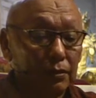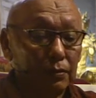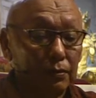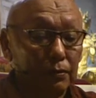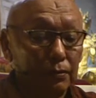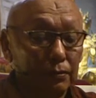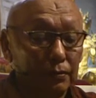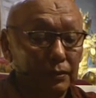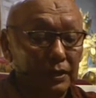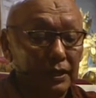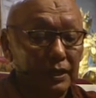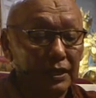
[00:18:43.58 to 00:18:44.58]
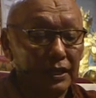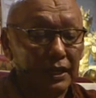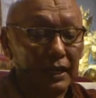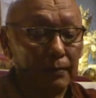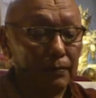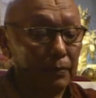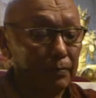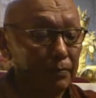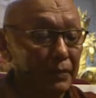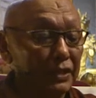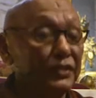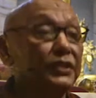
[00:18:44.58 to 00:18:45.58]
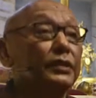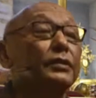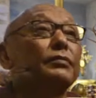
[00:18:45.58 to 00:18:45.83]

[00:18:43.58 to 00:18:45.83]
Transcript: all the above mentioned